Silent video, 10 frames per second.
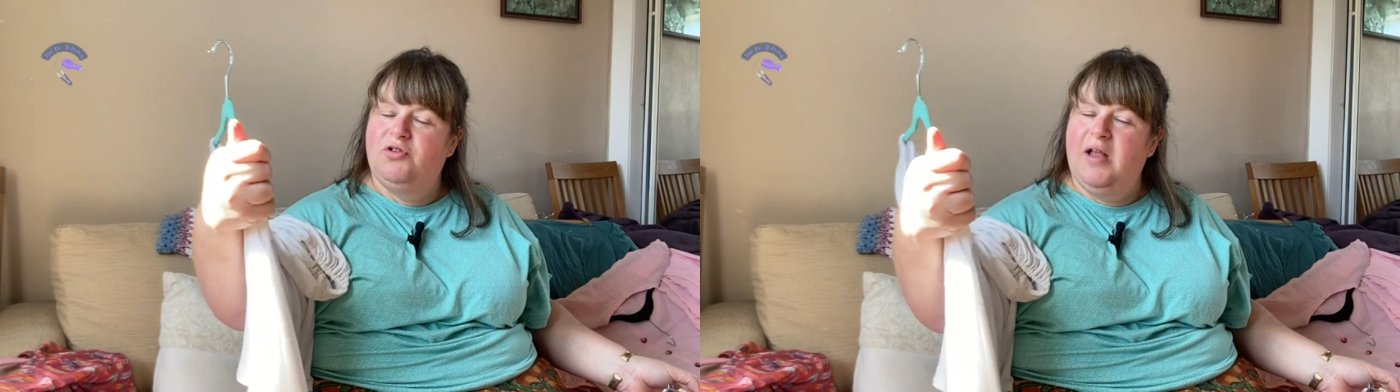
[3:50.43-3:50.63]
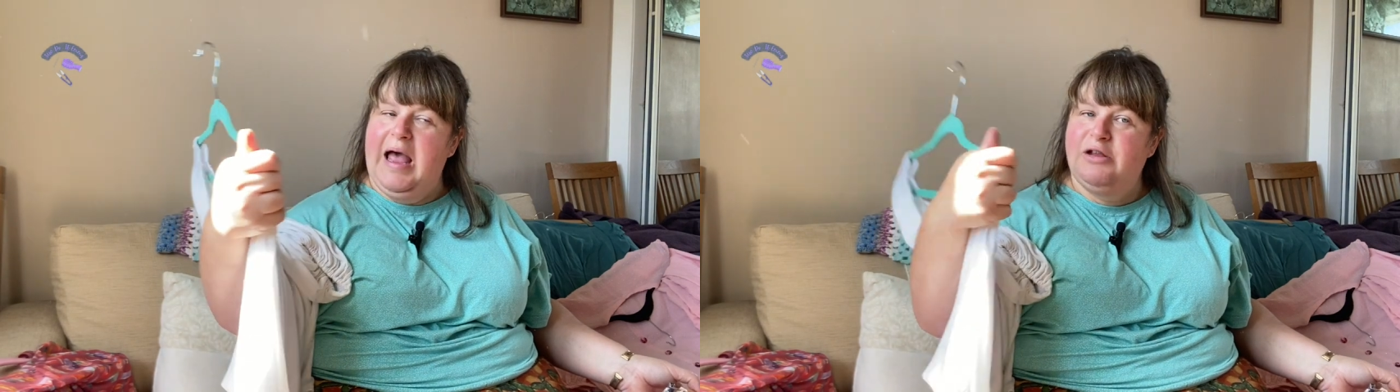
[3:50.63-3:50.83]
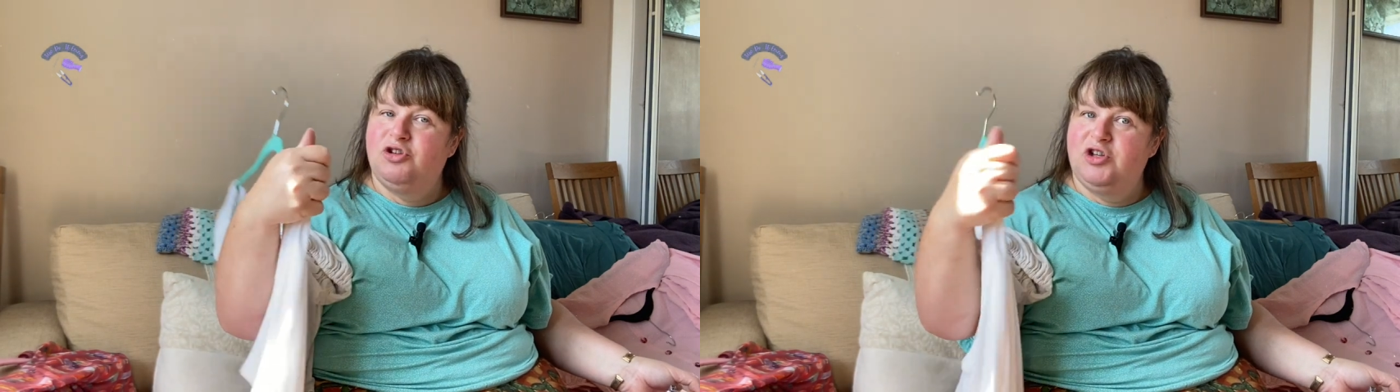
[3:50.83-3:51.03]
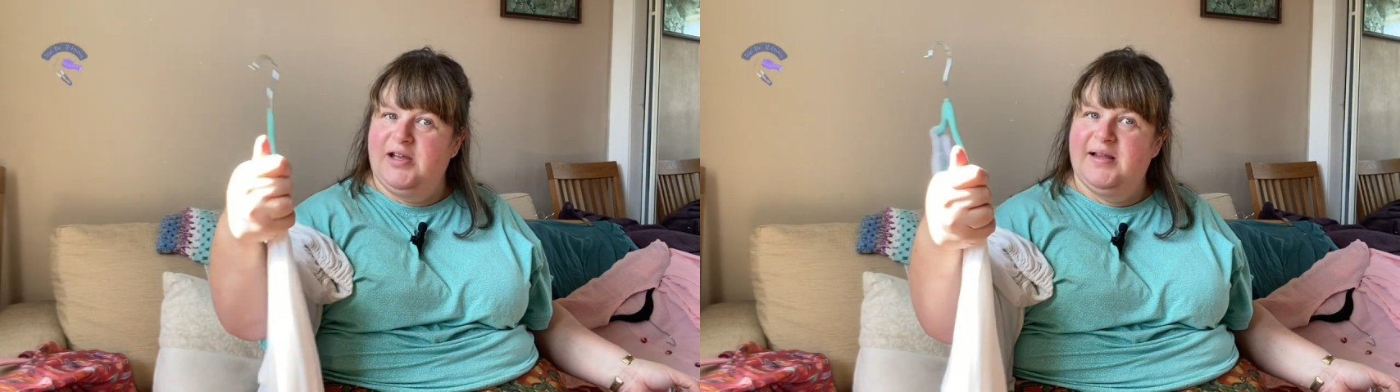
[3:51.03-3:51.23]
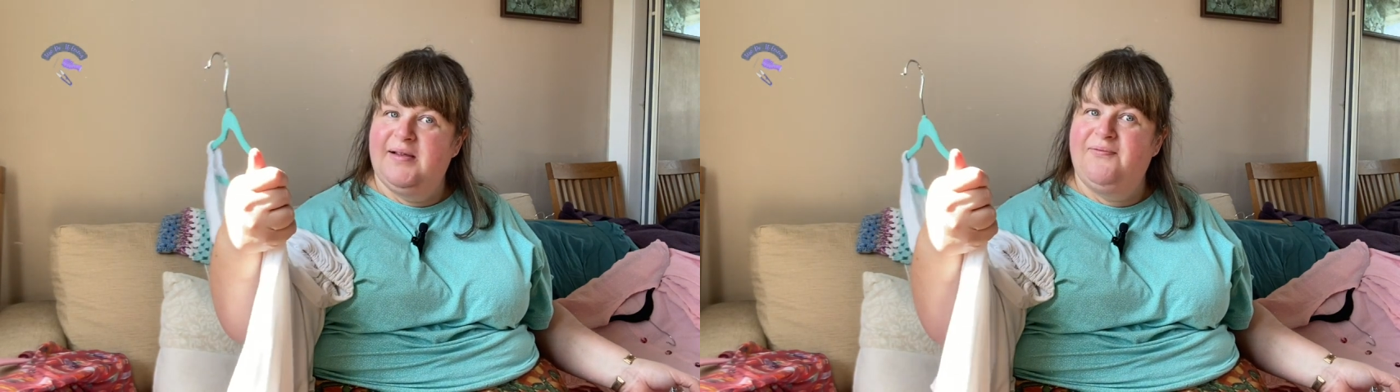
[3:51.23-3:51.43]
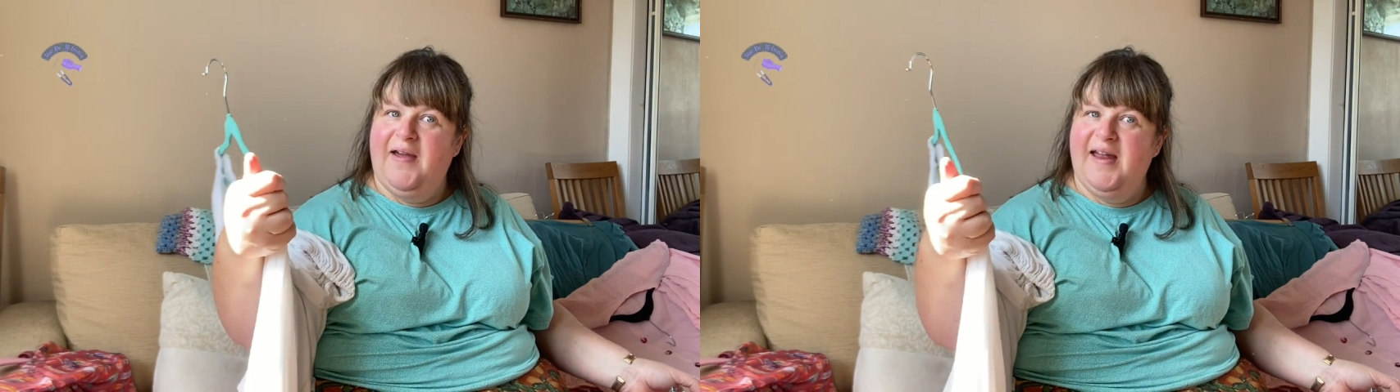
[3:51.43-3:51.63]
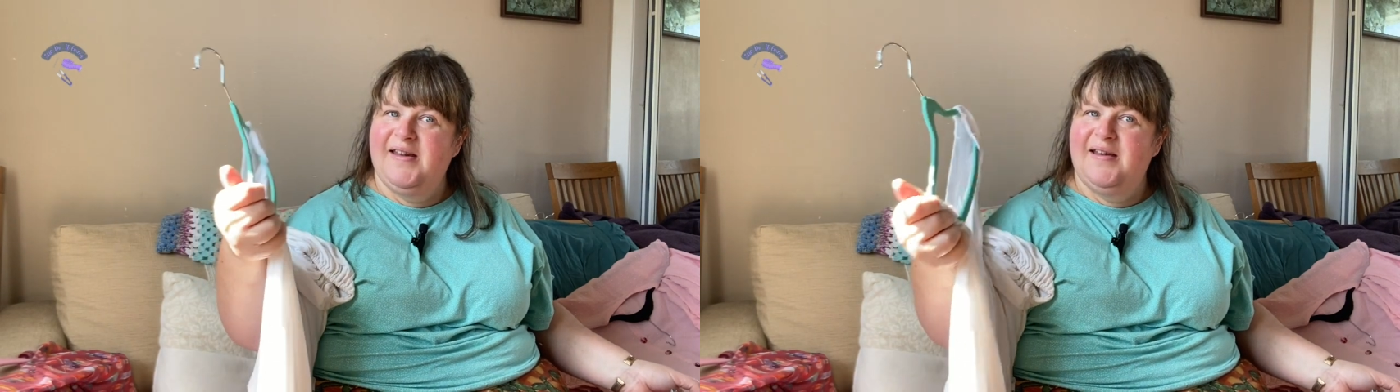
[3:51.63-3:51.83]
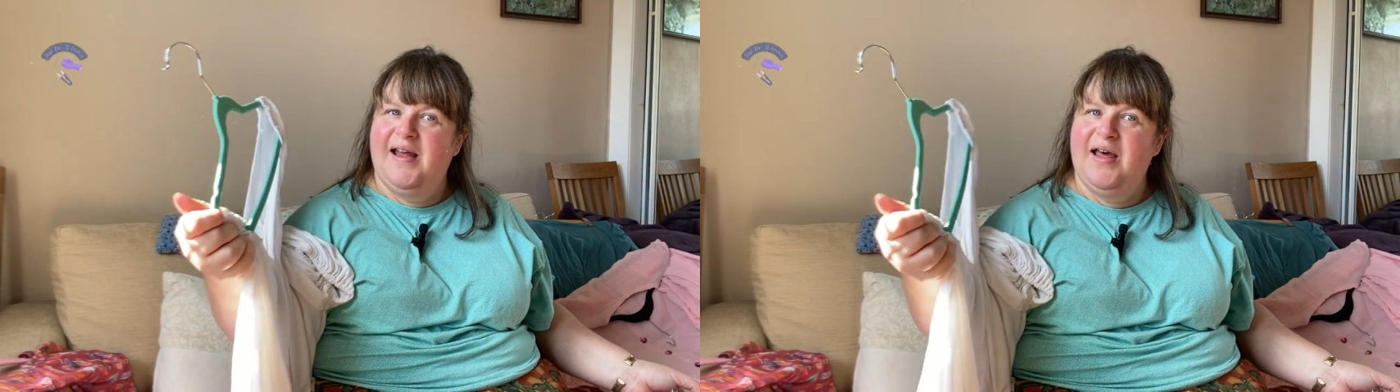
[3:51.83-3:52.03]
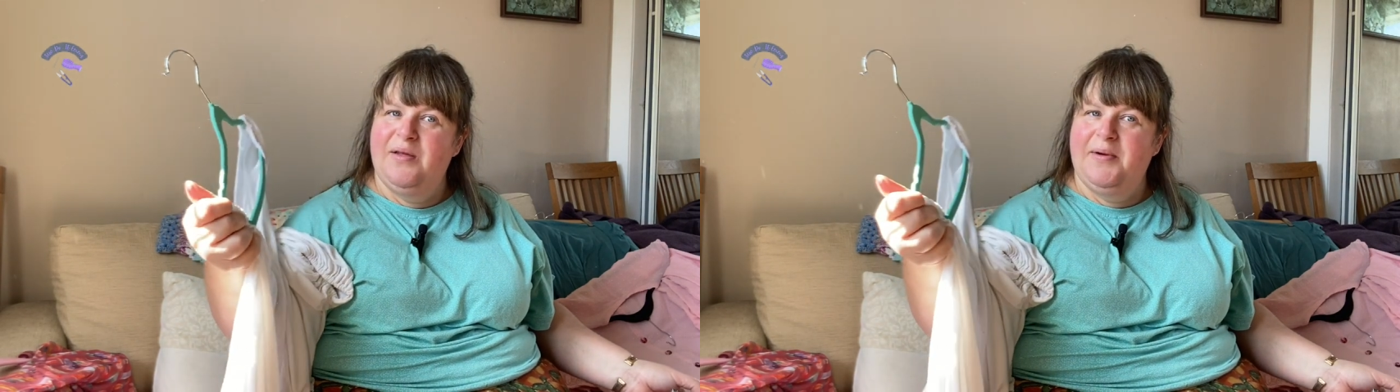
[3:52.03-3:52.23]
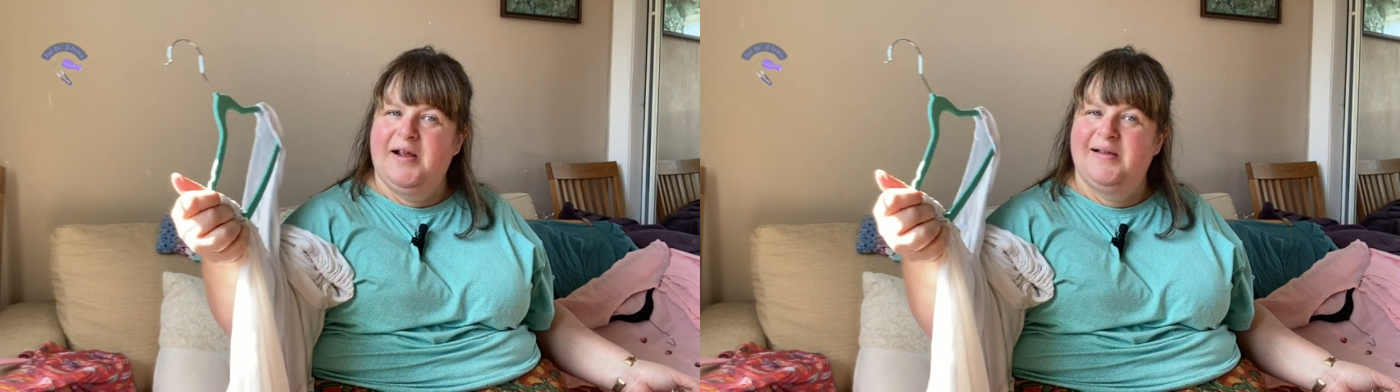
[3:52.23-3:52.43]
I just fit in at the
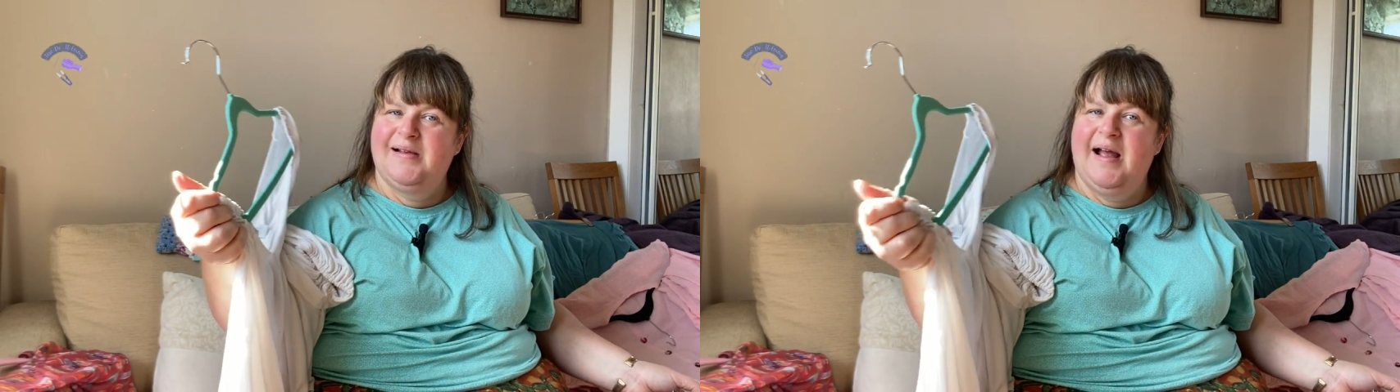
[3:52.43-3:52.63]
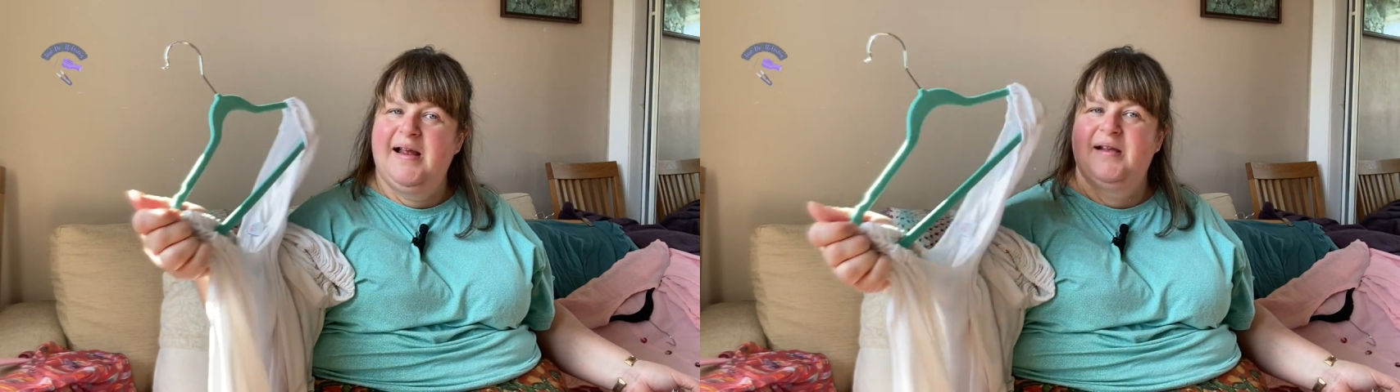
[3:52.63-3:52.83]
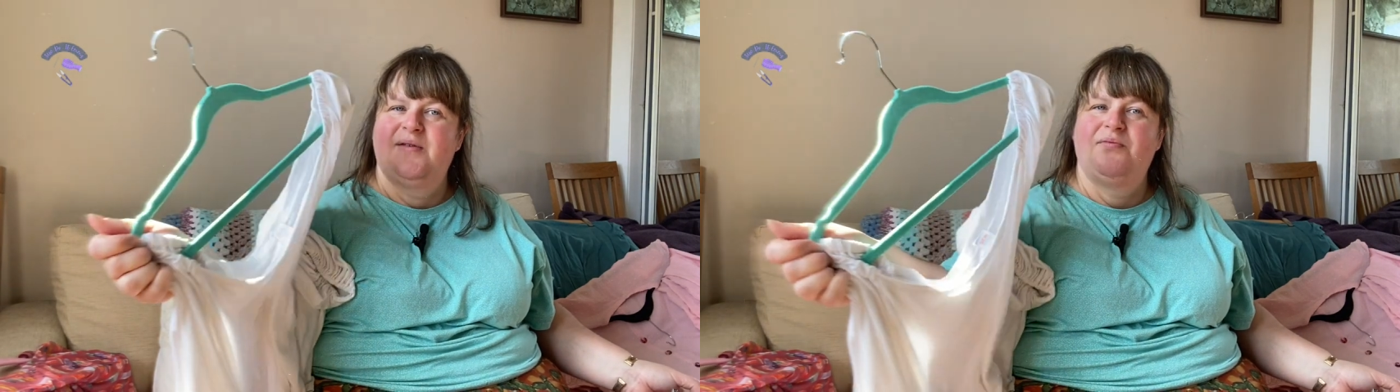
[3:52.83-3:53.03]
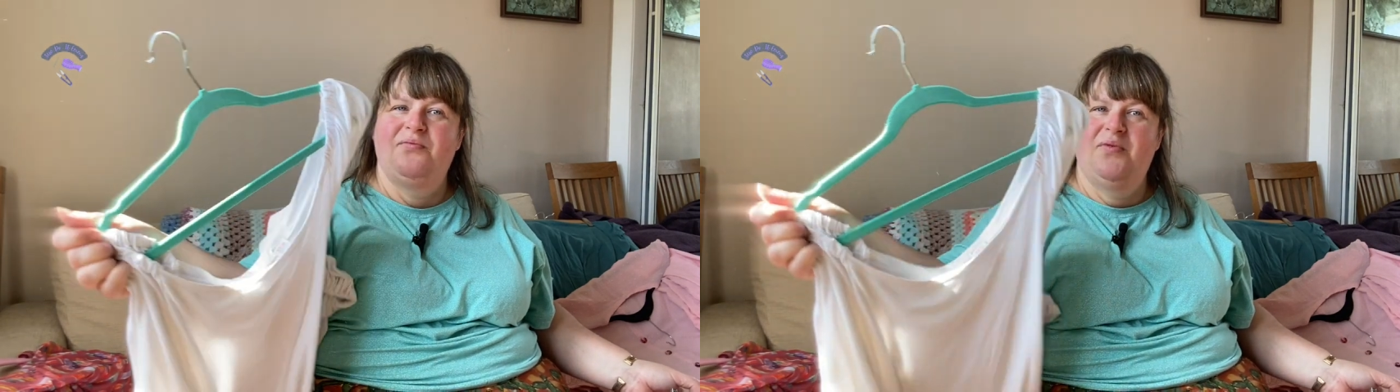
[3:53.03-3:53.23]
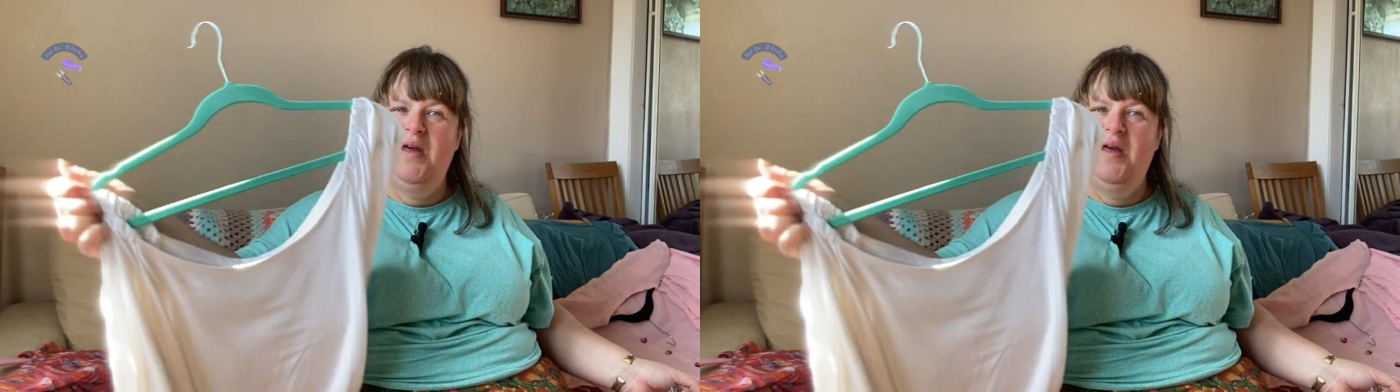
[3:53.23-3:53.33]
biggest size for the